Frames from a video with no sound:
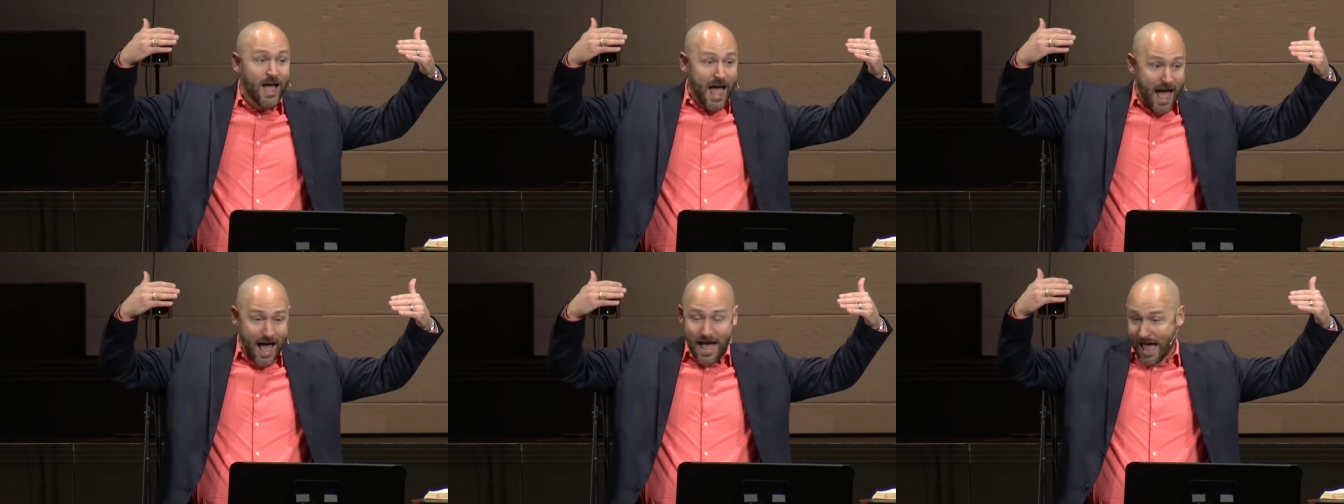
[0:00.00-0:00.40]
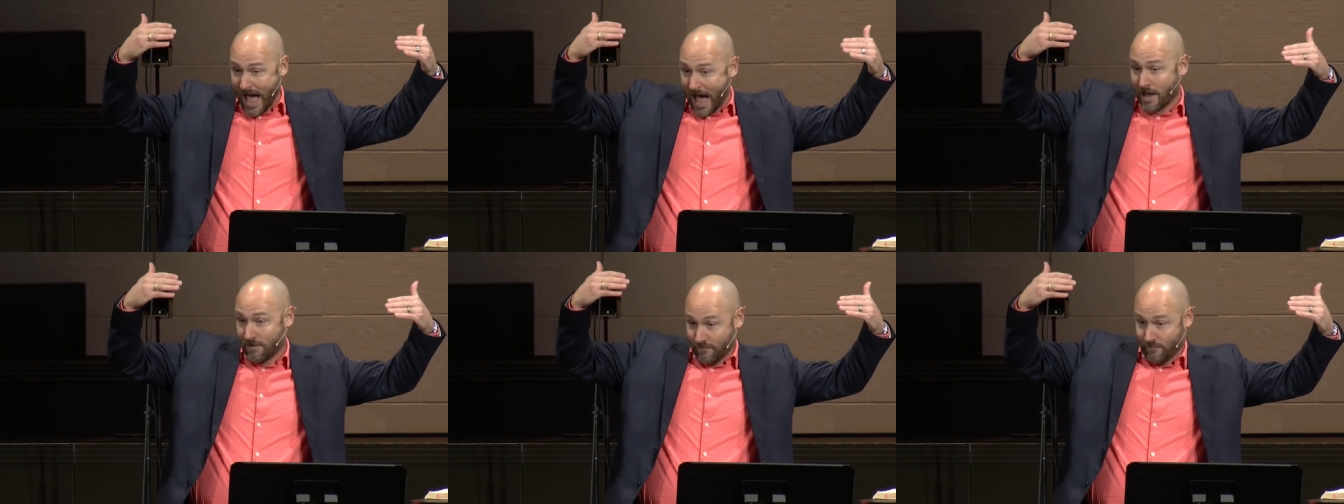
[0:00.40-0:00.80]
at,
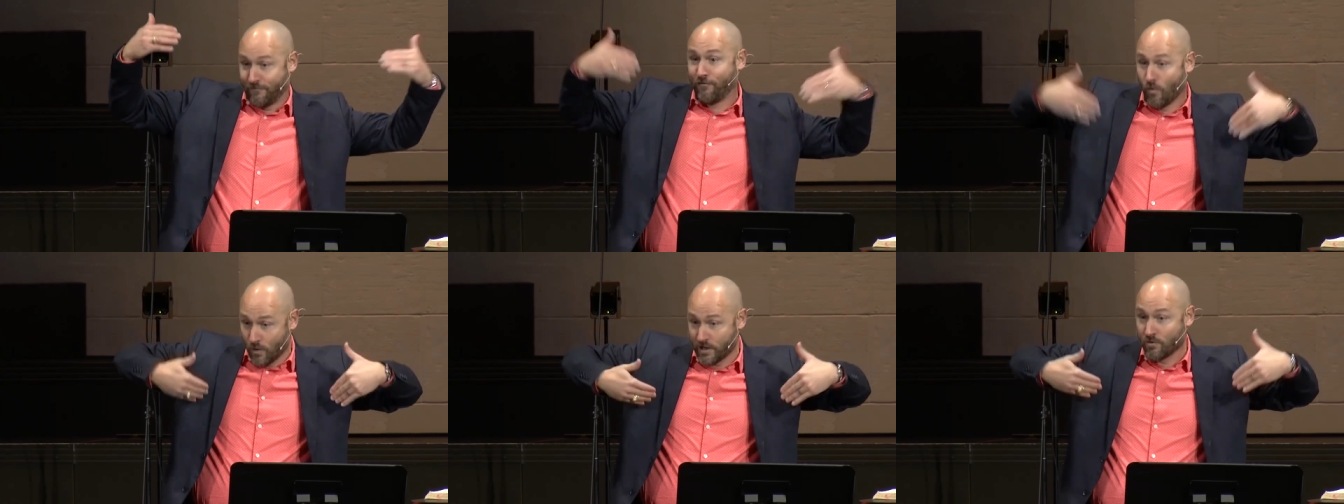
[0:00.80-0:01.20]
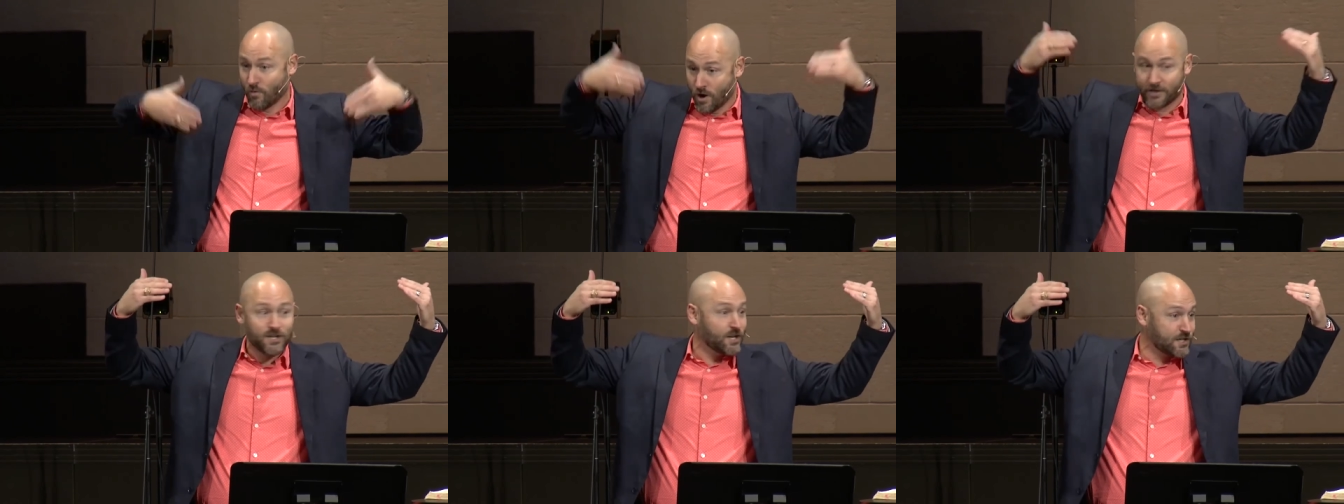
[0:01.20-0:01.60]
at
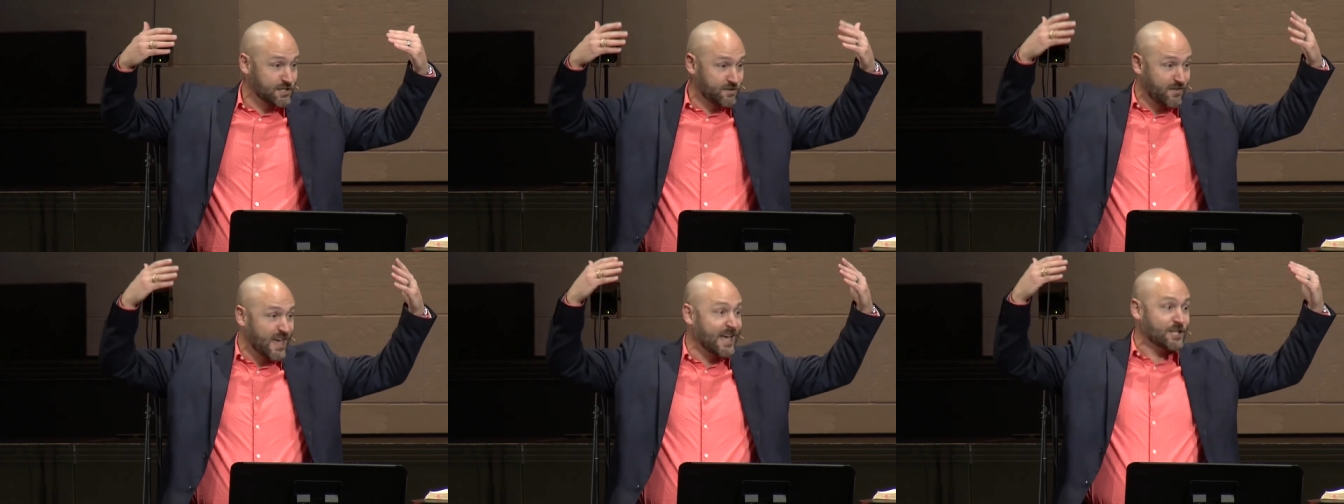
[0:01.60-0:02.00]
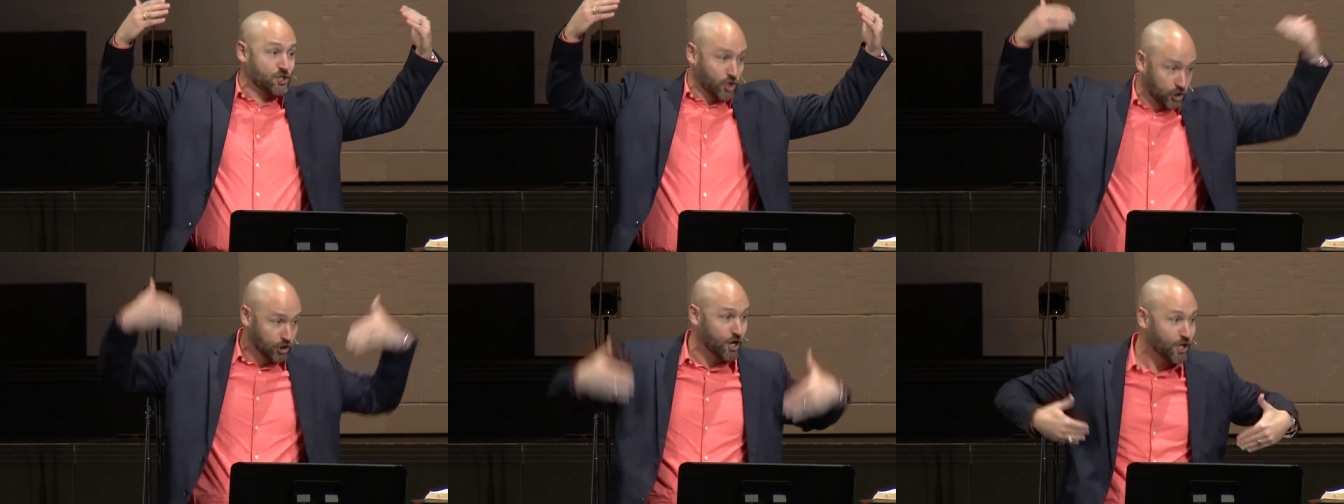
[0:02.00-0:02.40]
41 years of
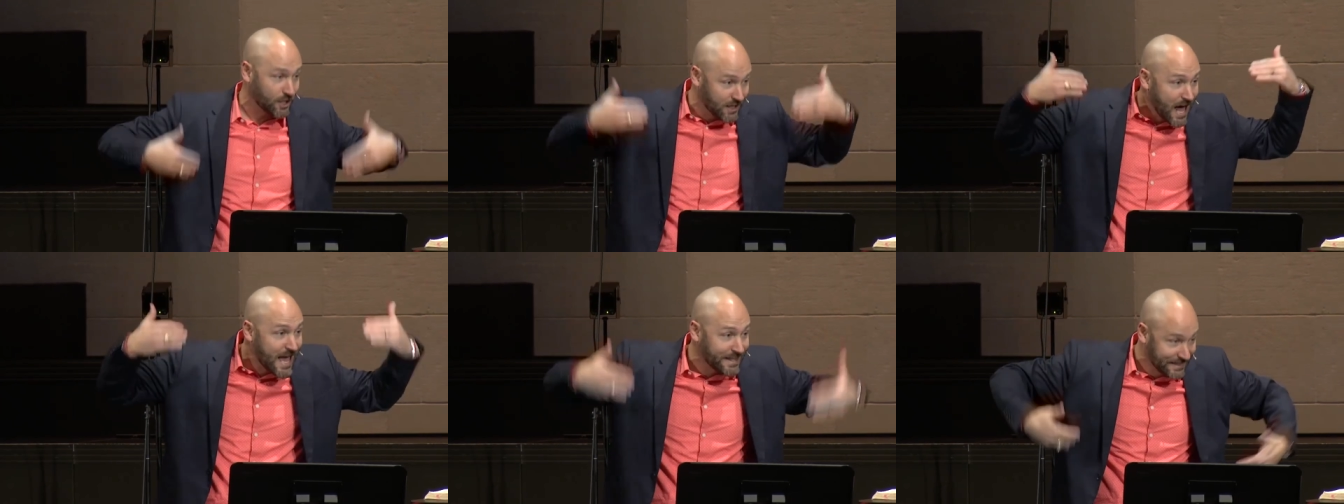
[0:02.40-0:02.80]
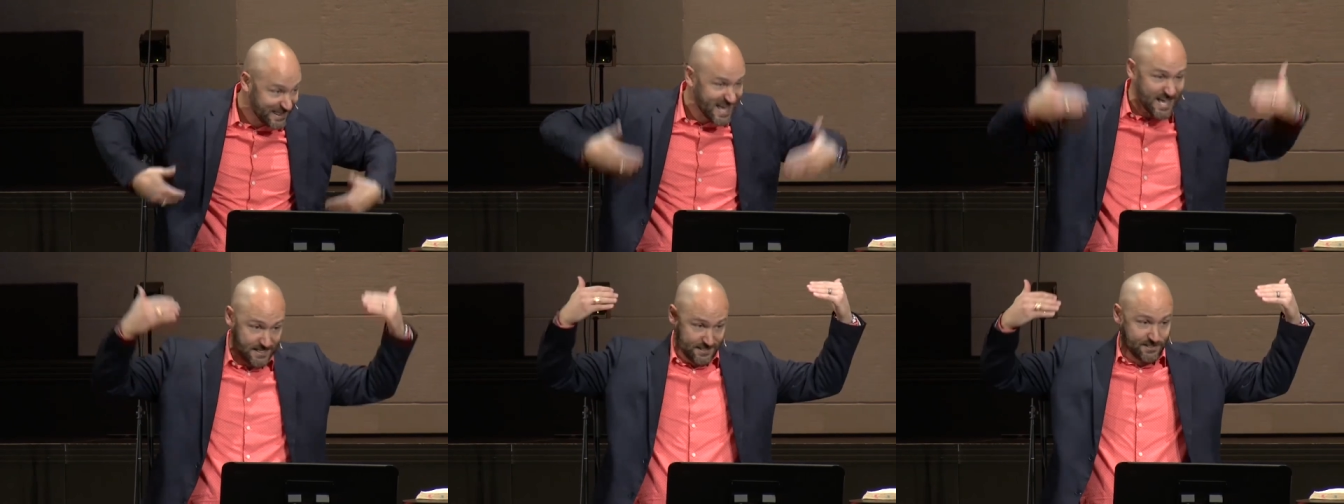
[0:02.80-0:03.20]
age, look like
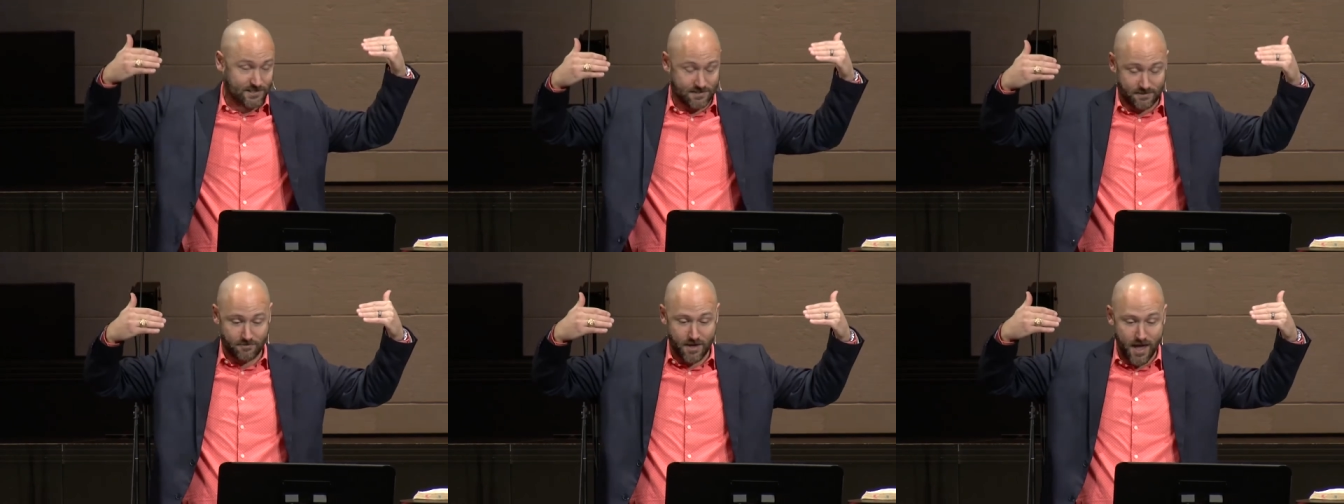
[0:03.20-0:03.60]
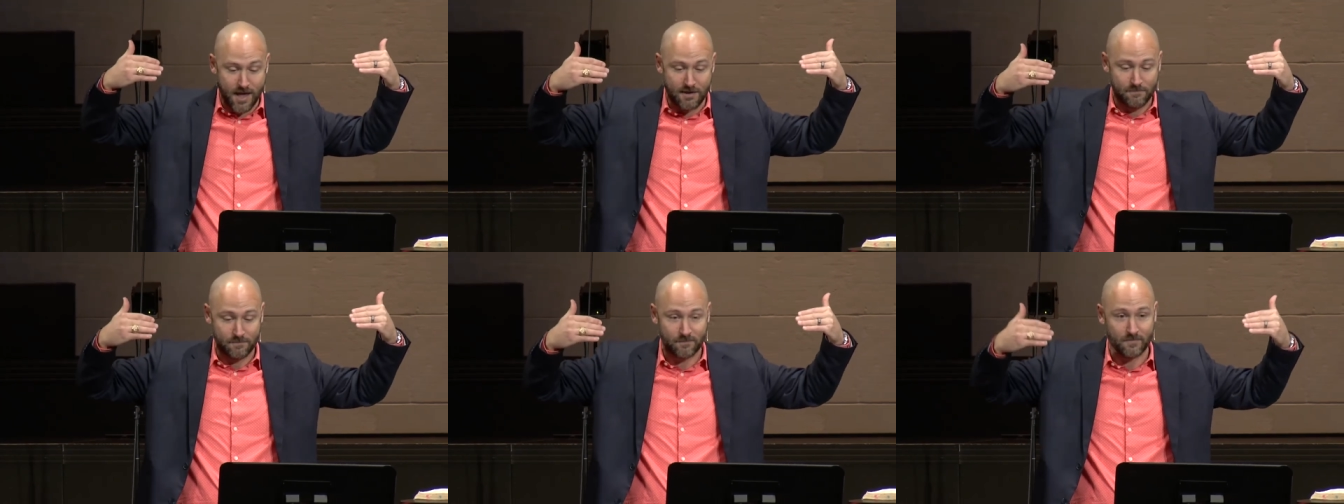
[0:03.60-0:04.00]
this,
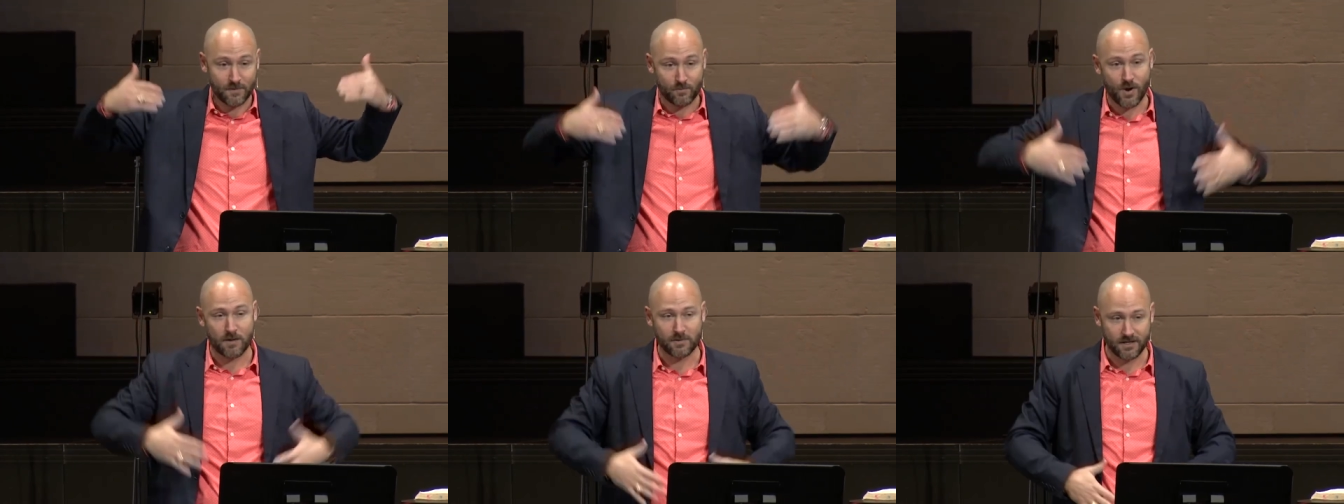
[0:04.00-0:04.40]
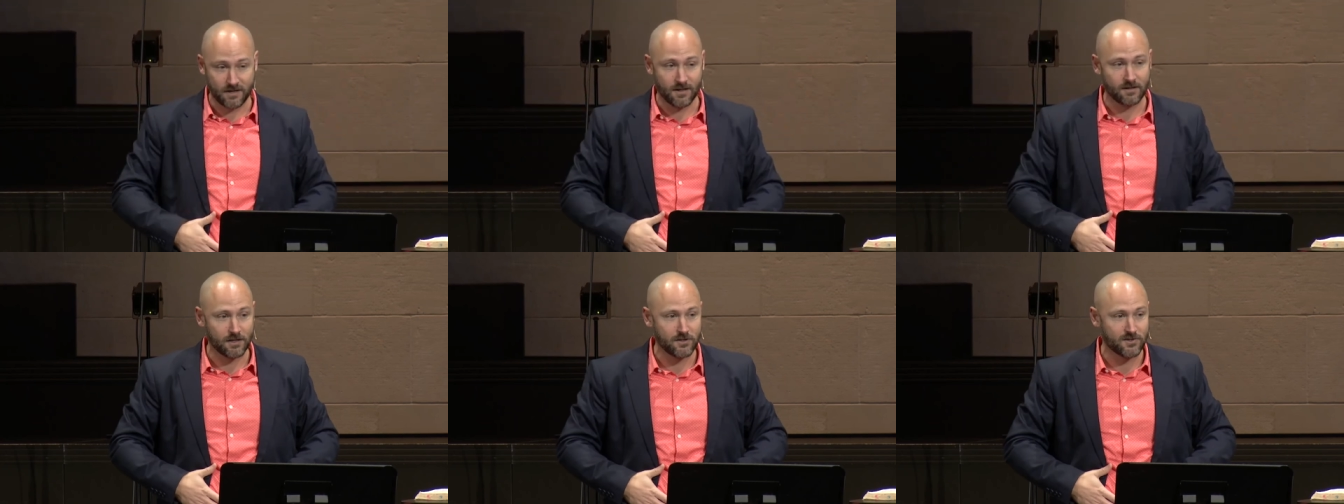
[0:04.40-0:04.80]
okay? Probably
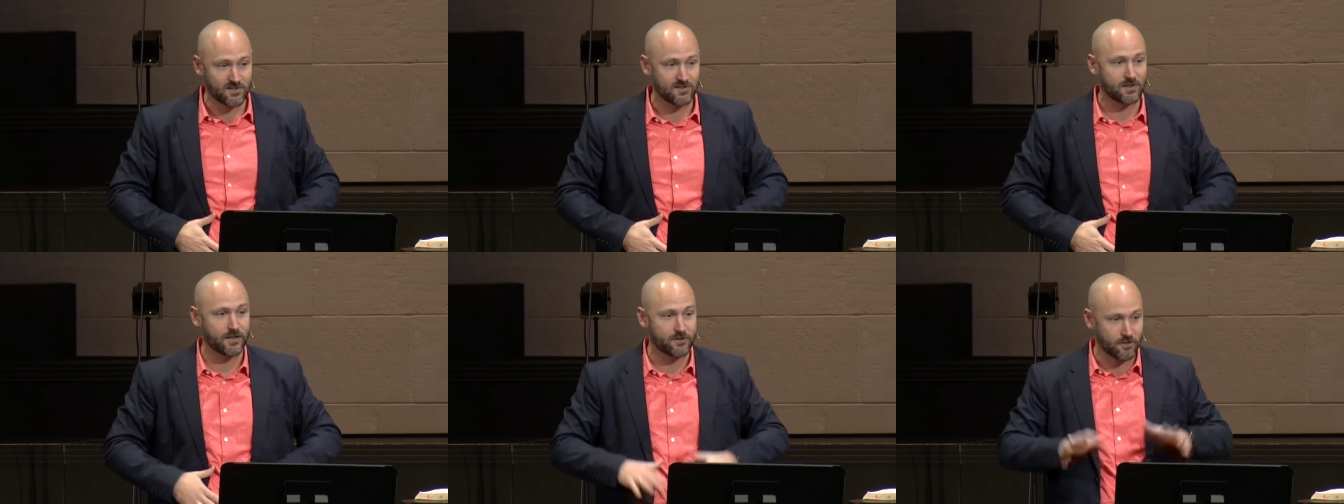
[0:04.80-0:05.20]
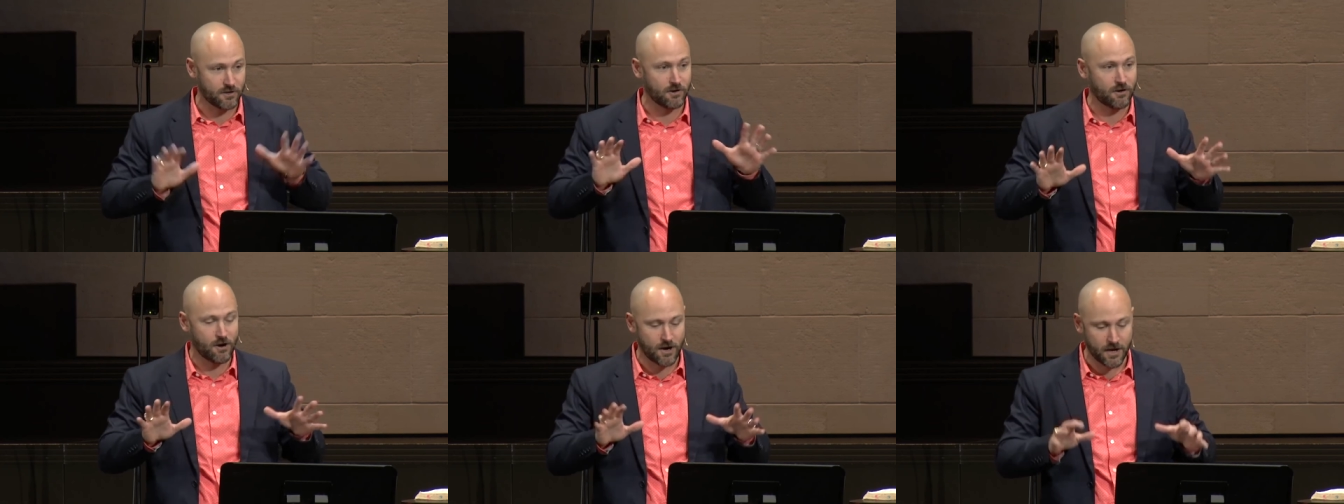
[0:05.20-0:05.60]
a little
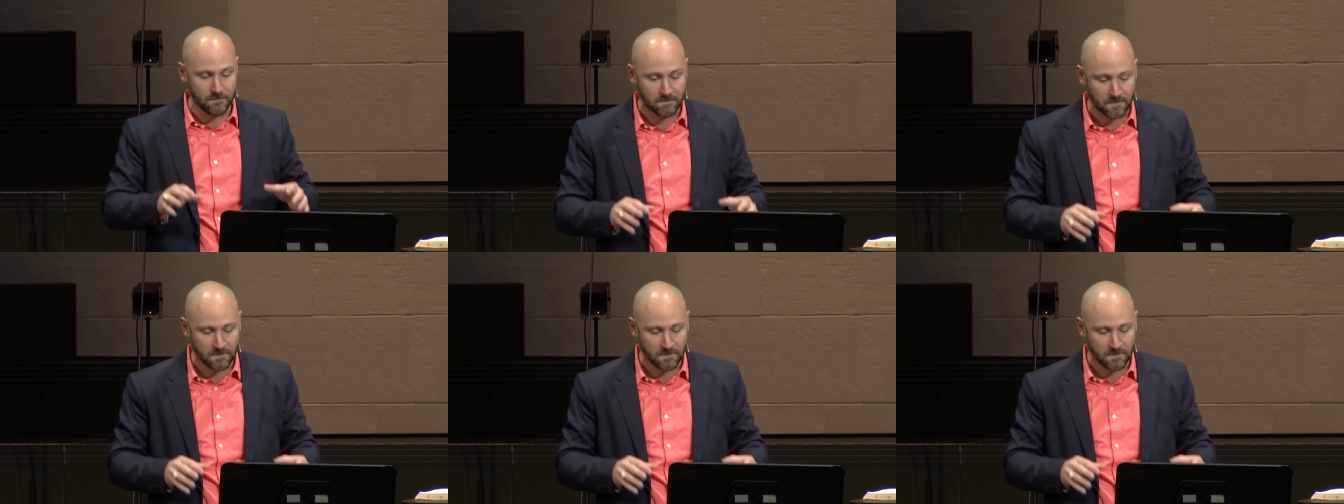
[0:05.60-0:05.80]
slender, all right?